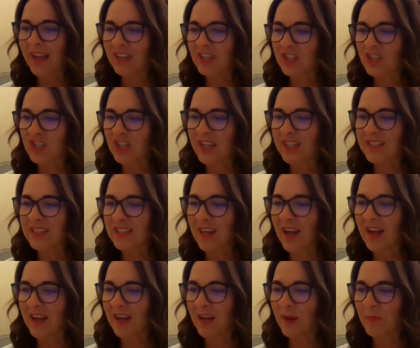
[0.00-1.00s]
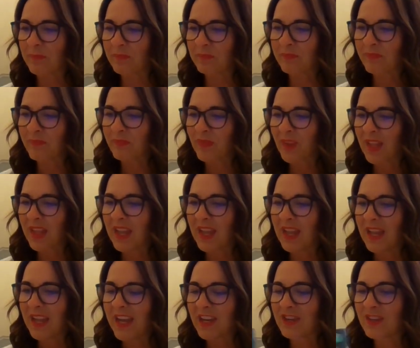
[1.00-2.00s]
It's just, it